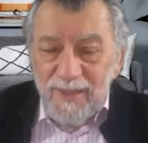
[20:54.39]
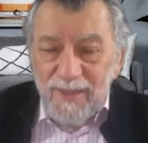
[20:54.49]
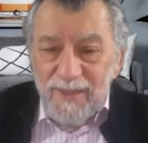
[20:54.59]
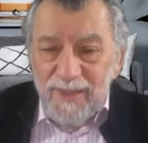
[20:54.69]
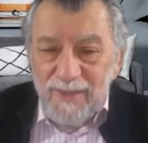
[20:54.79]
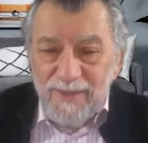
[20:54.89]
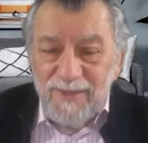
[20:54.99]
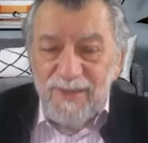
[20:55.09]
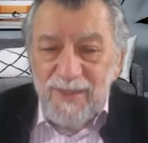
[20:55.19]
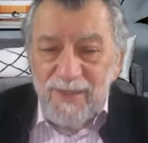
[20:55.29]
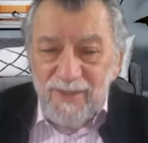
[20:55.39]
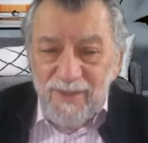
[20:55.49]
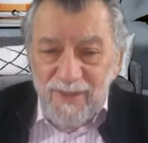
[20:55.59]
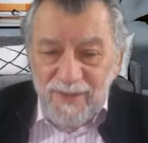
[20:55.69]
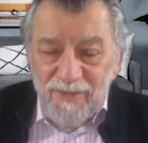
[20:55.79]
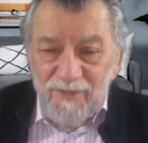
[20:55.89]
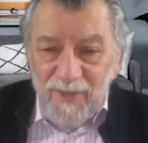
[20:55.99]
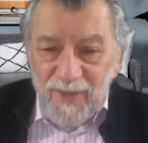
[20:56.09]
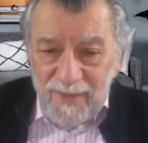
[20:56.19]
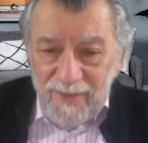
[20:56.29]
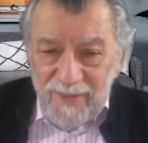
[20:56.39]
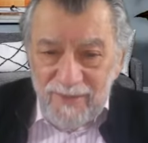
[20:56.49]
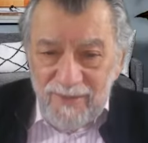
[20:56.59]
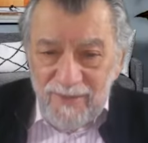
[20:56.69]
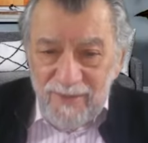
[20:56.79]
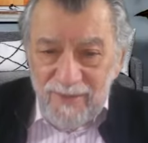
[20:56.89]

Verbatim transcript: is this phase,